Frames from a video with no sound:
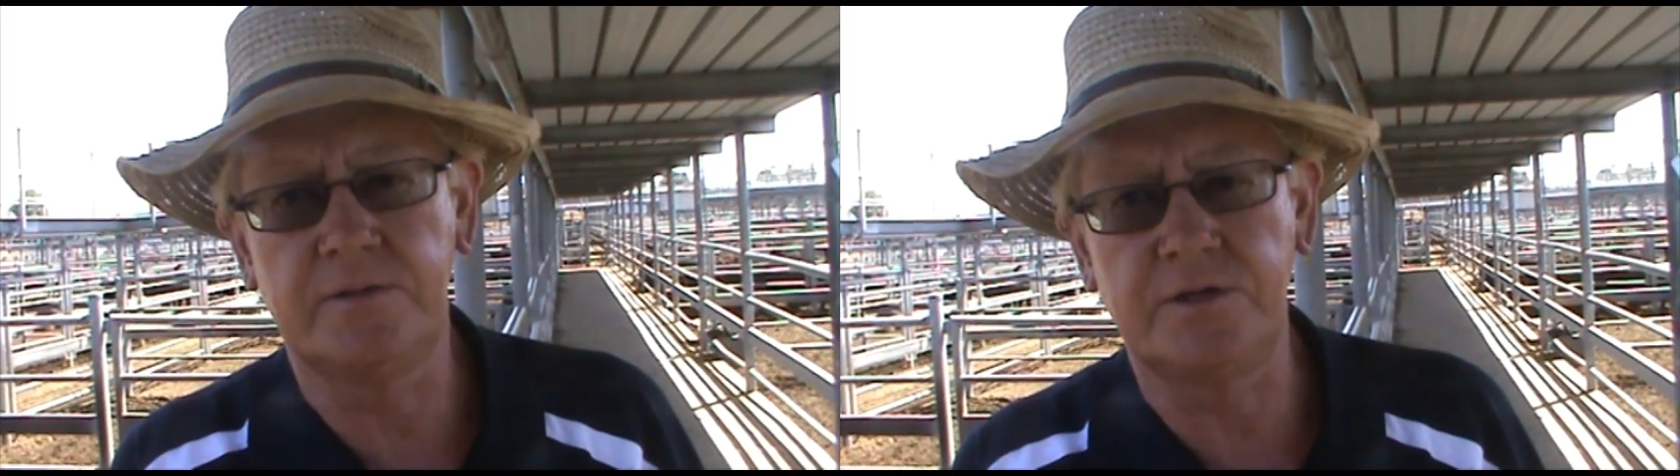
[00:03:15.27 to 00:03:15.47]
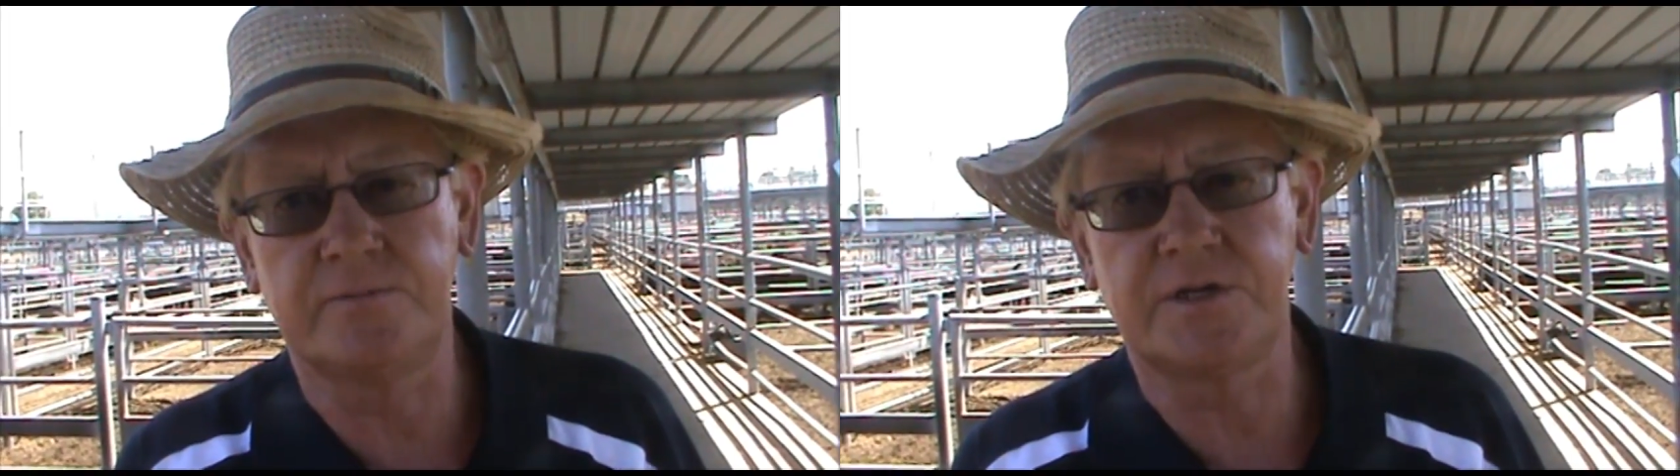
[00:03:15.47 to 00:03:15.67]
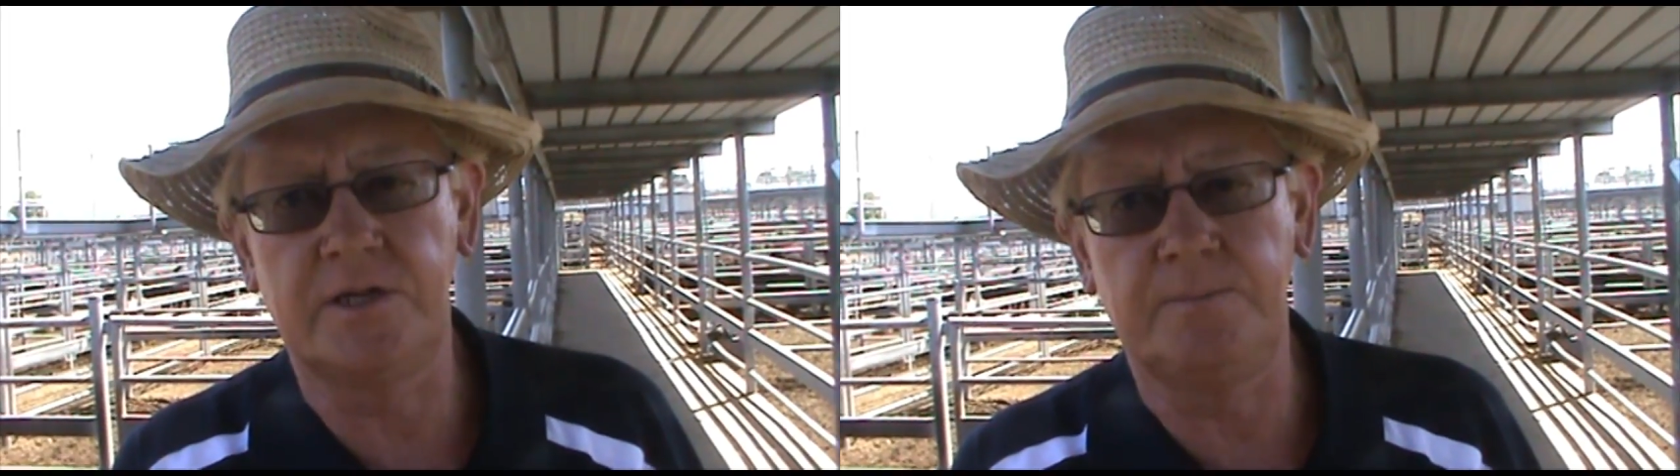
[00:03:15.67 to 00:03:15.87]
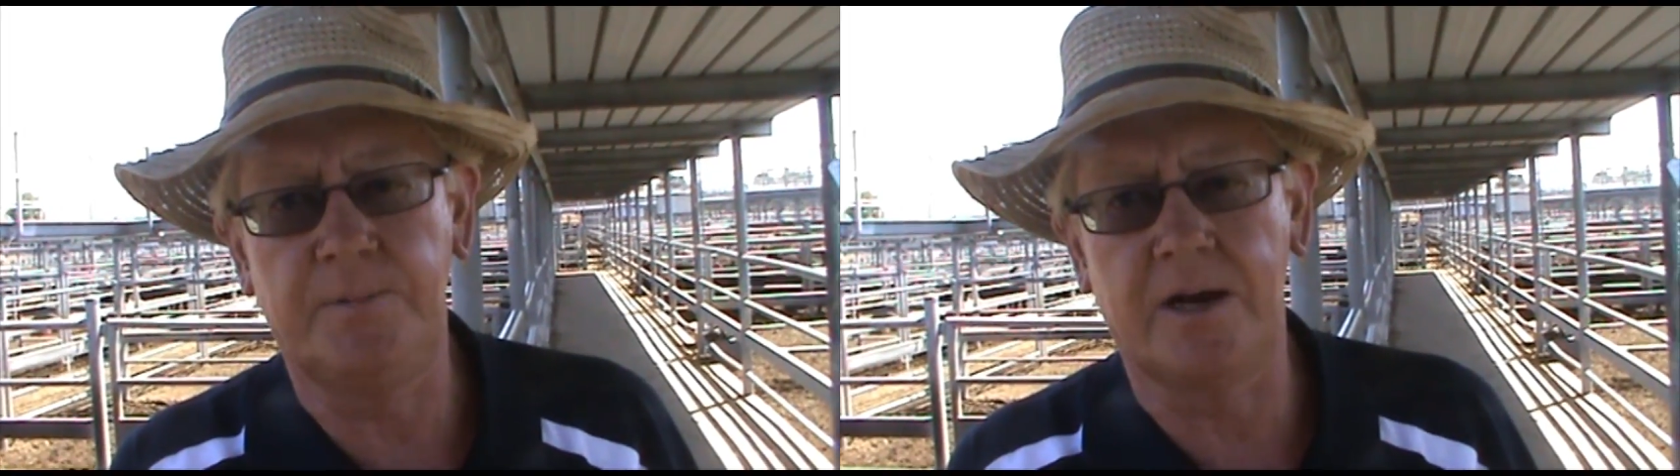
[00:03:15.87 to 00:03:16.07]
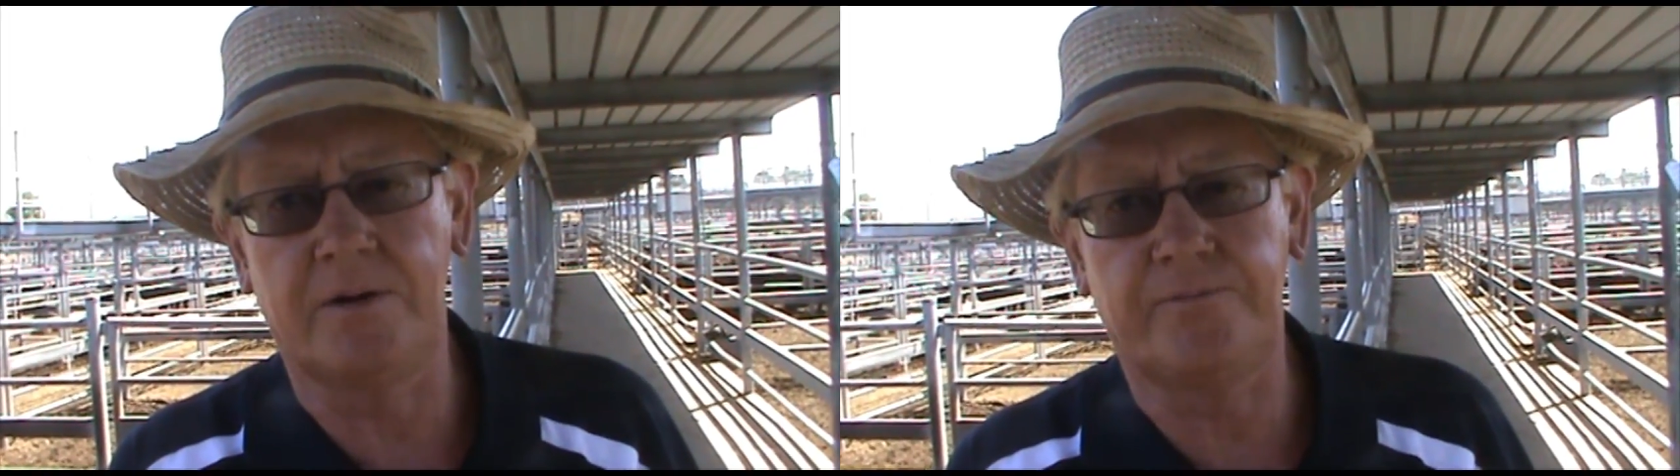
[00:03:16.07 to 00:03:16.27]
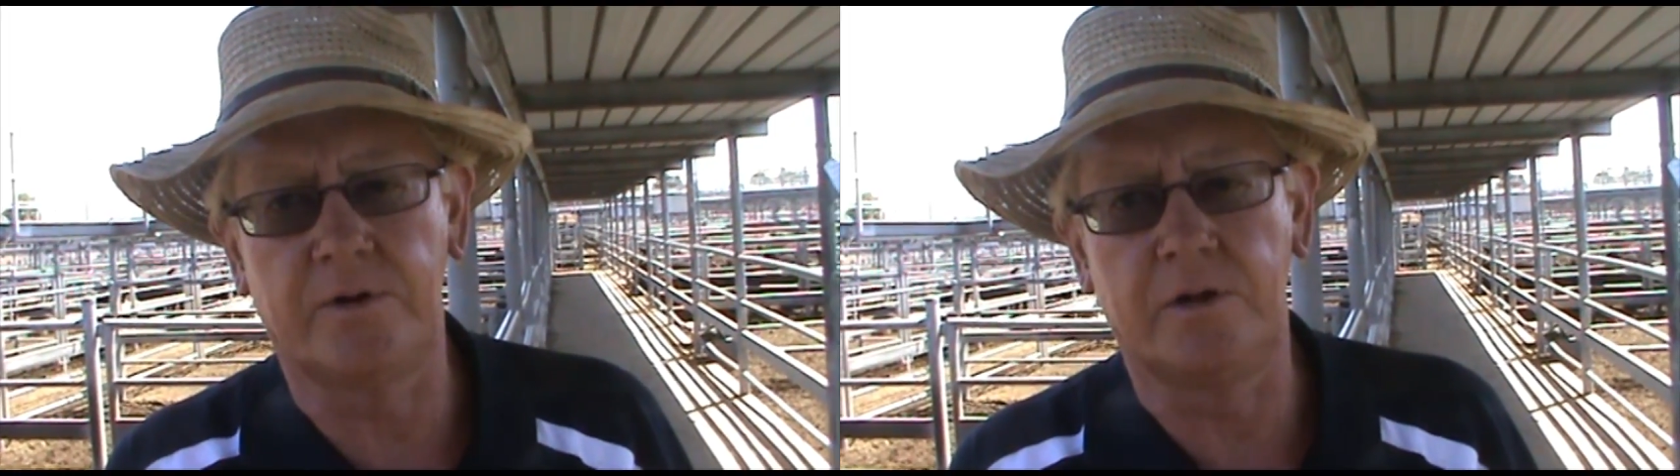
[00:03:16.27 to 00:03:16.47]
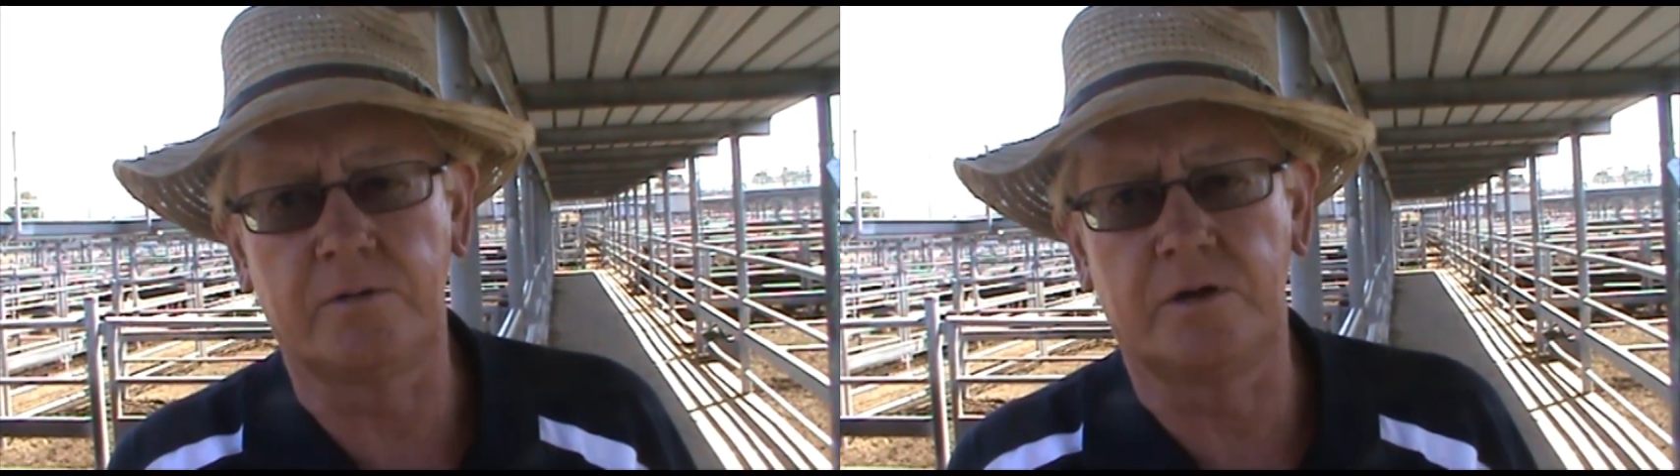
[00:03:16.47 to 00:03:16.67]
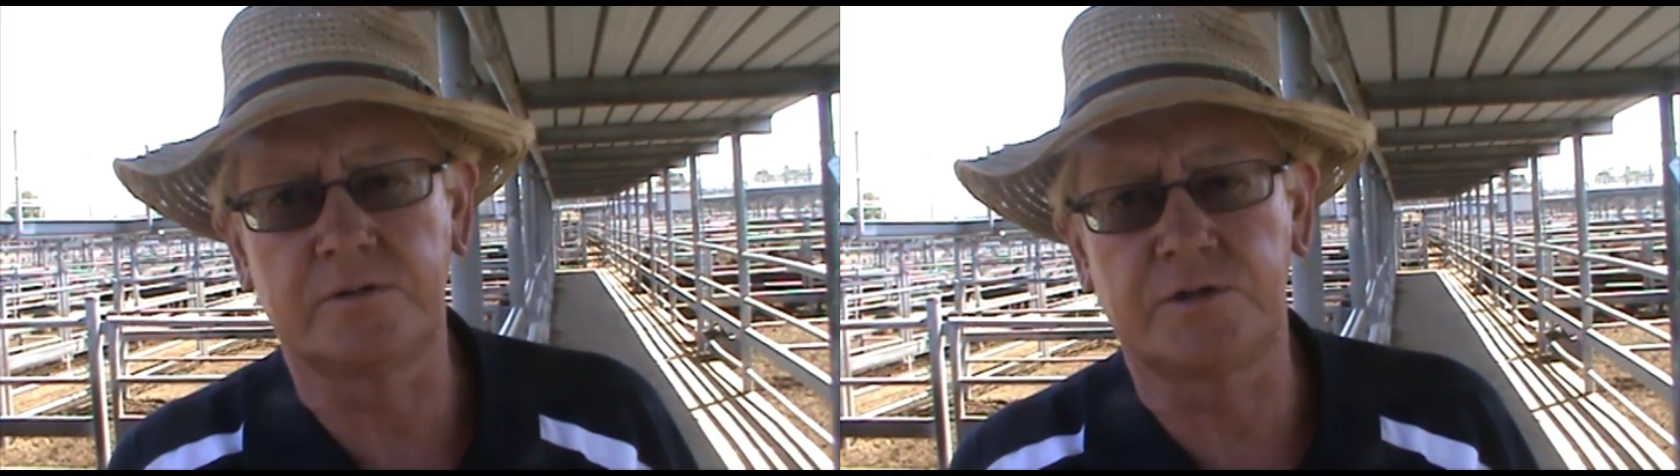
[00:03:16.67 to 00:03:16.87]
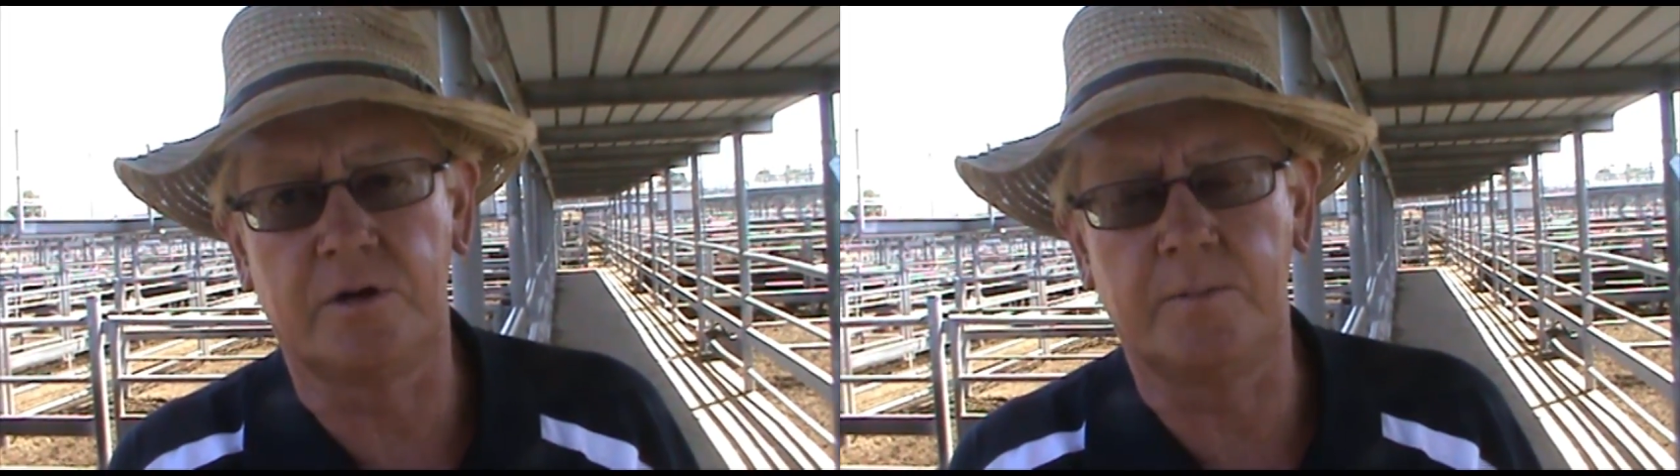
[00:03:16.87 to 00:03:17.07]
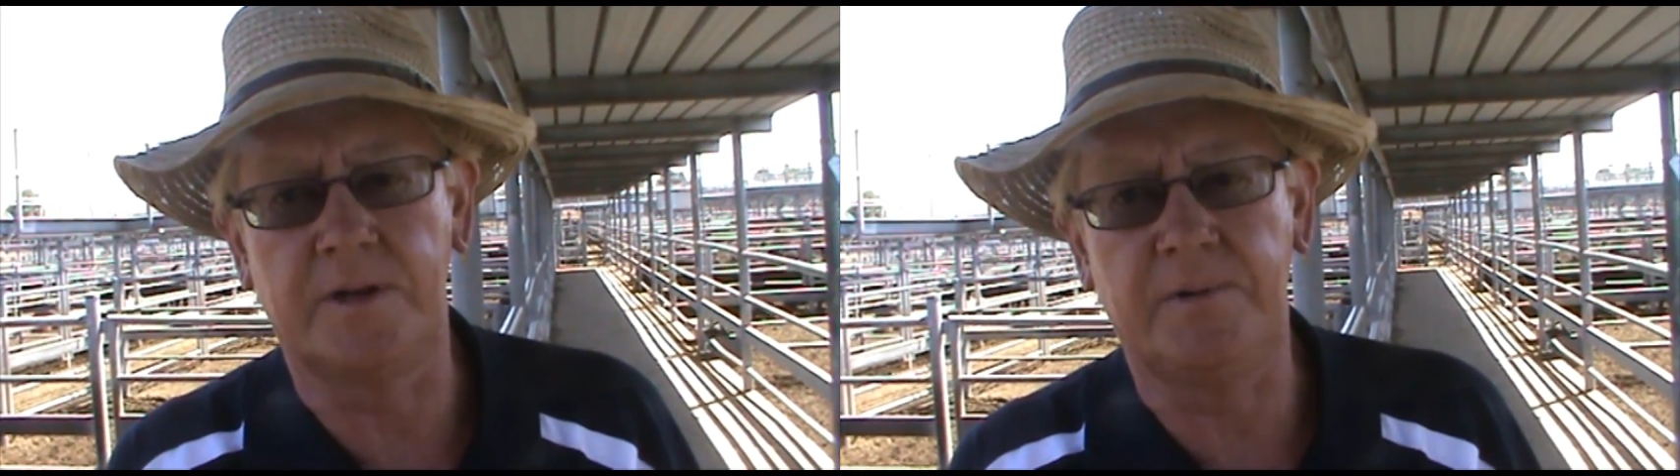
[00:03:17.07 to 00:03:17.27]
that you've seen in Ballarat for a long, long time.